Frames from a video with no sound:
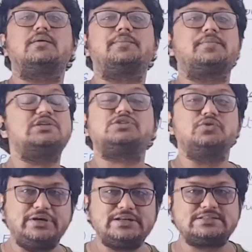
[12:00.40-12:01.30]
its
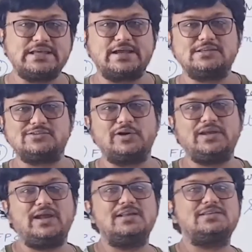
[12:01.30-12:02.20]
unit is second,
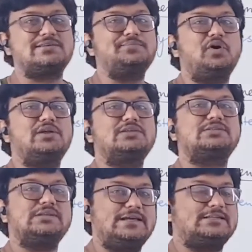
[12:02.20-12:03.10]
and its symbol
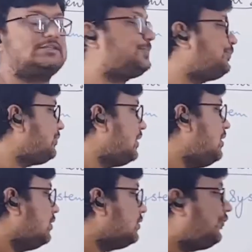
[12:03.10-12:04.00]
is s.
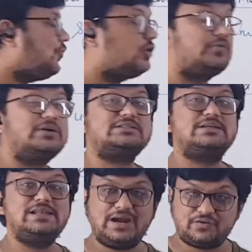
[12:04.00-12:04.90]
The fourth one is
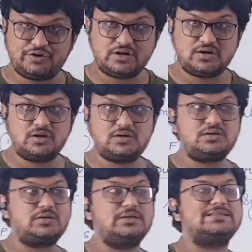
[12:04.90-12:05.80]
electric
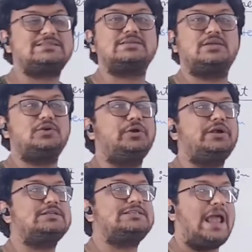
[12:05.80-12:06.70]
current, its unit
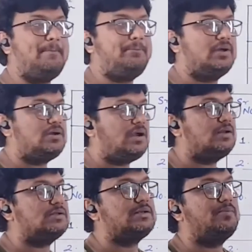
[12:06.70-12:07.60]
is ampere and
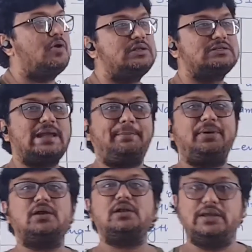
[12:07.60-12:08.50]
the symbol is
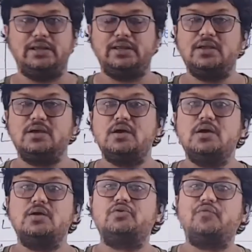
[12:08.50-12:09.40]
capital A.
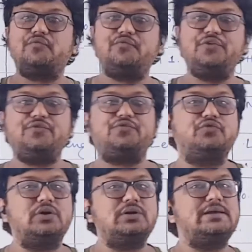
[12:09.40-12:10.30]
The fifth
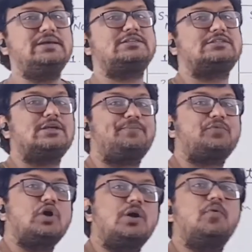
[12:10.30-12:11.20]
one is
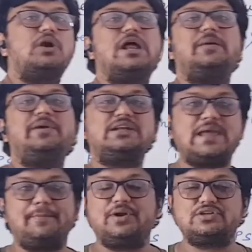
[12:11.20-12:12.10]
thermodynamic
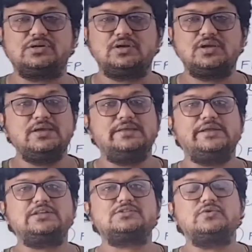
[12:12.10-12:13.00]
temperature,
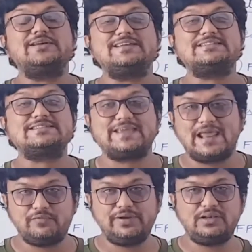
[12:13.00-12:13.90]
its unit is
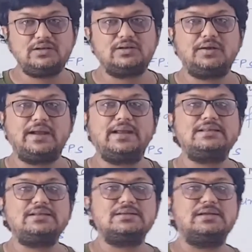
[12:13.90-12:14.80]
Kelvin
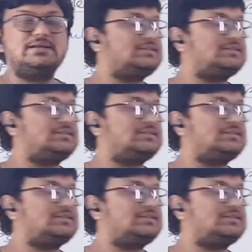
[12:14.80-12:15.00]
and its